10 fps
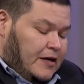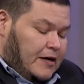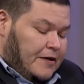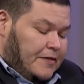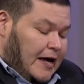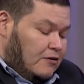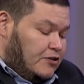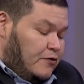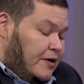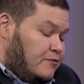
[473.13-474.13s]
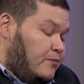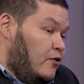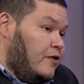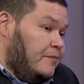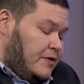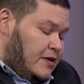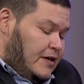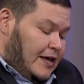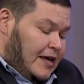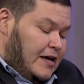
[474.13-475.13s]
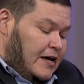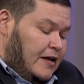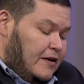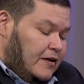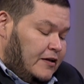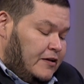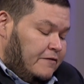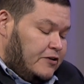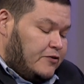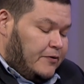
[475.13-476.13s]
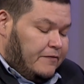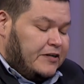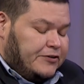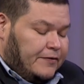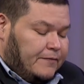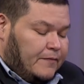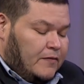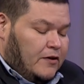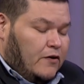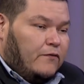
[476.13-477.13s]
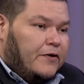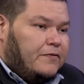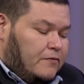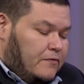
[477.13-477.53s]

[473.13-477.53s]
uh, the housing grants program, and in eviction prevention. With the